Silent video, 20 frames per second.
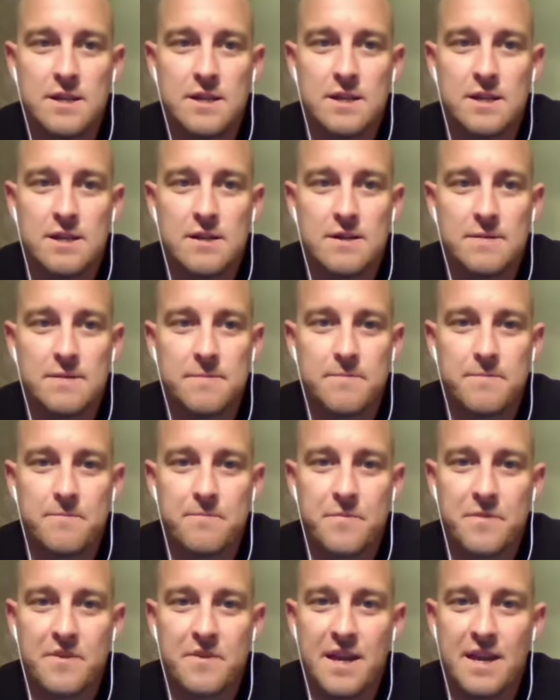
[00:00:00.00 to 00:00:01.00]

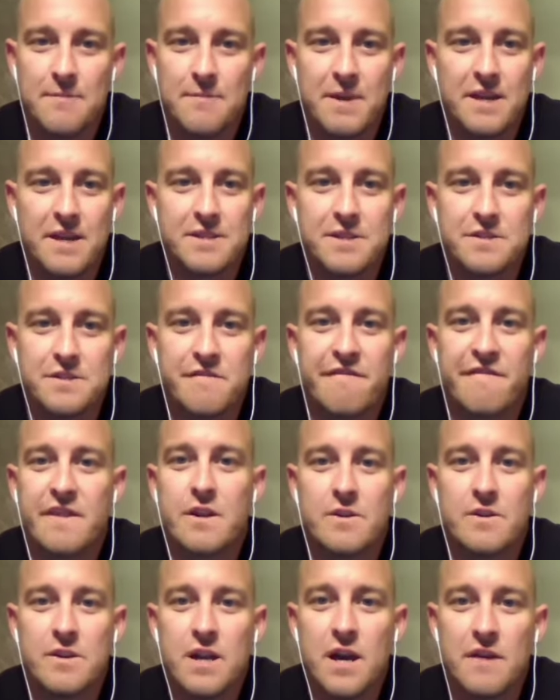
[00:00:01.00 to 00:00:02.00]
that, man, just
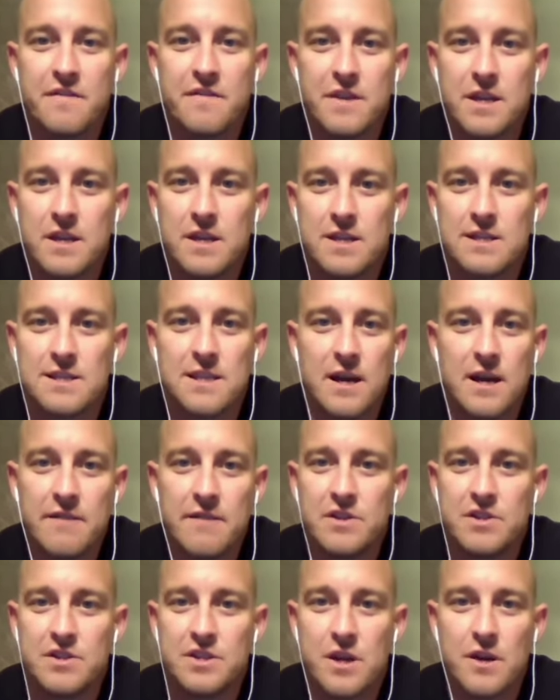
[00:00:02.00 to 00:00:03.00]
fear nothing and
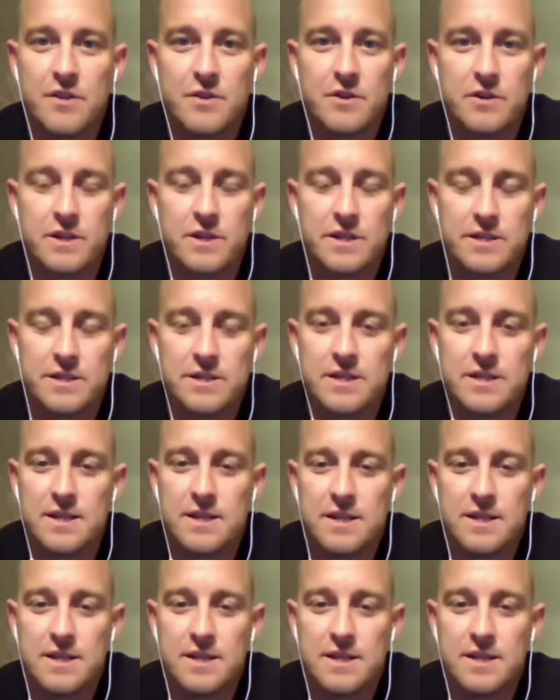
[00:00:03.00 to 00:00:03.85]
love each other. And